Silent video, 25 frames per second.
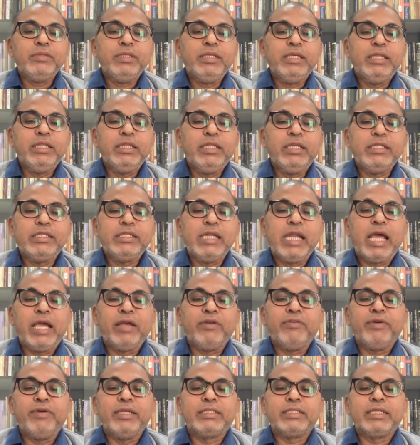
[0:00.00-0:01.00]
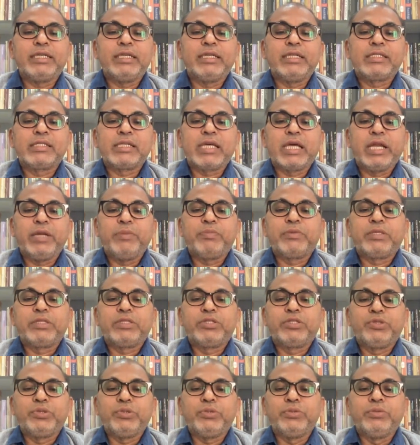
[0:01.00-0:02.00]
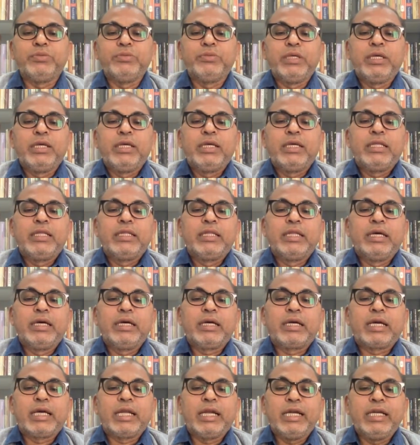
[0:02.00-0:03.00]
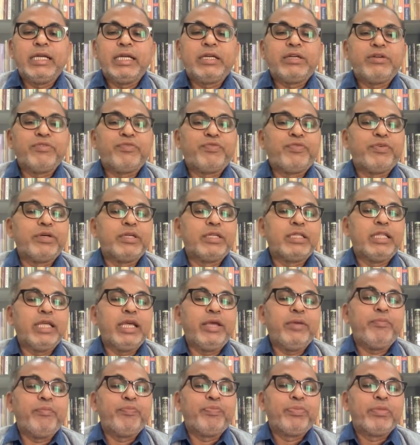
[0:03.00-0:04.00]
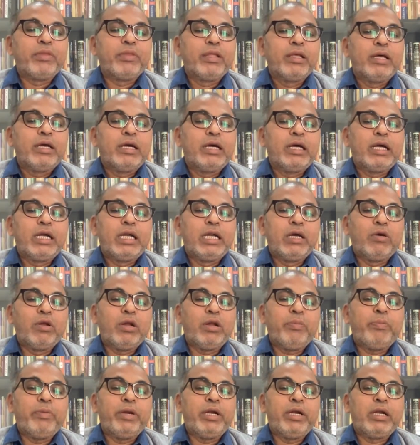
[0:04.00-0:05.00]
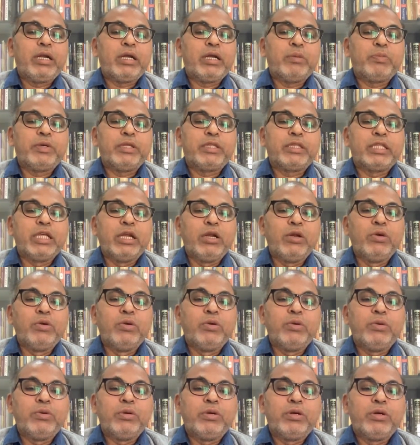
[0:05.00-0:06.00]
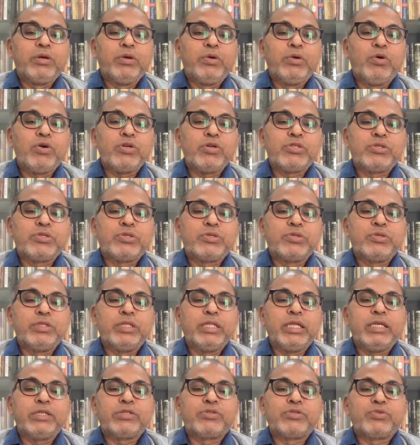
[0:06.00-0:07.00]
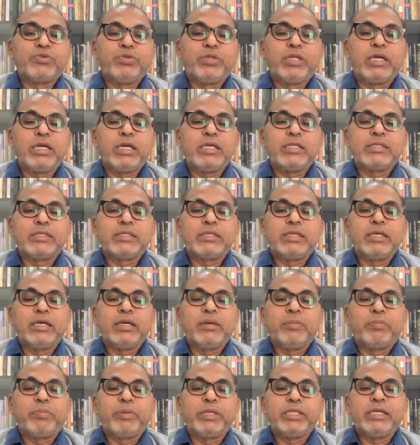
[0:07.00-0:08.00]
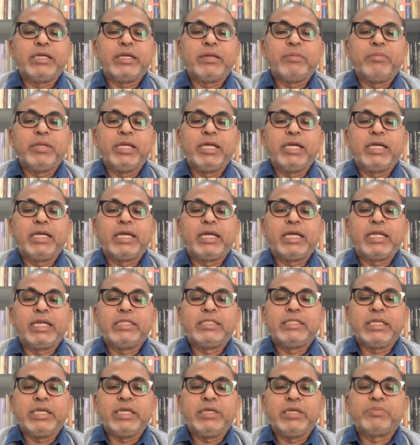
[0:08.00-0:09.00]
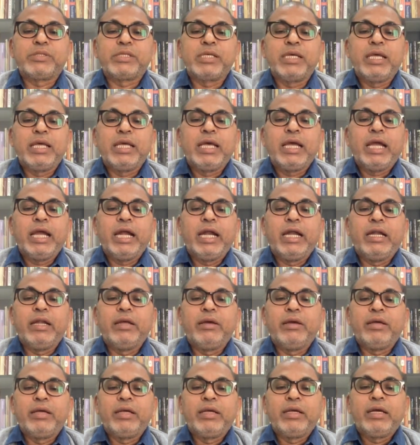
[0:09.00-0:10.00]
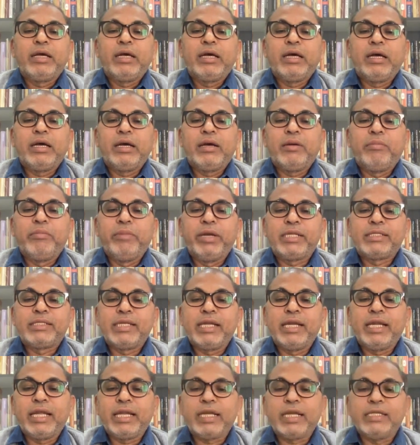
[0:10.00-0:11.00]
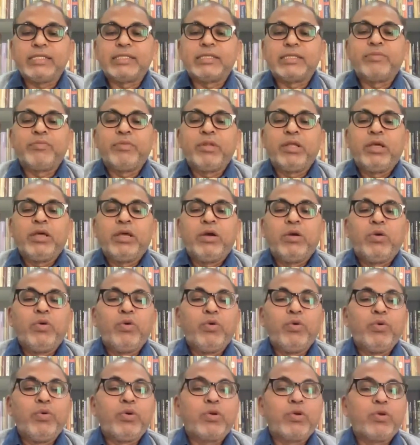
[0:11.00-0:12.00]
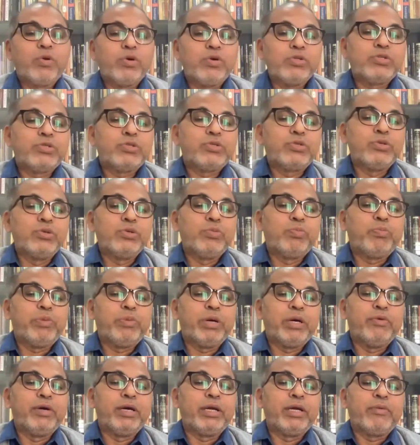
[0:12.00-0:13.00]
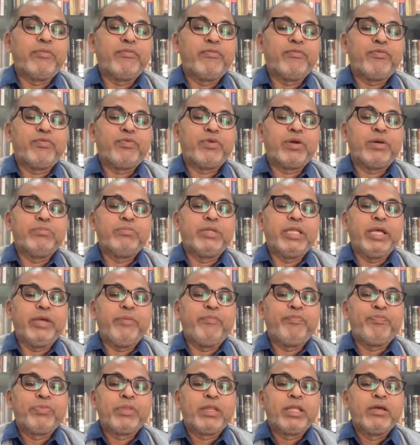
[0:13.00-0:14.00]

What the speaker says: in this language and script too. The credit for the development of Telugu goes to the Sudras, peasant military chiefs, and mercenaries who rose to power from the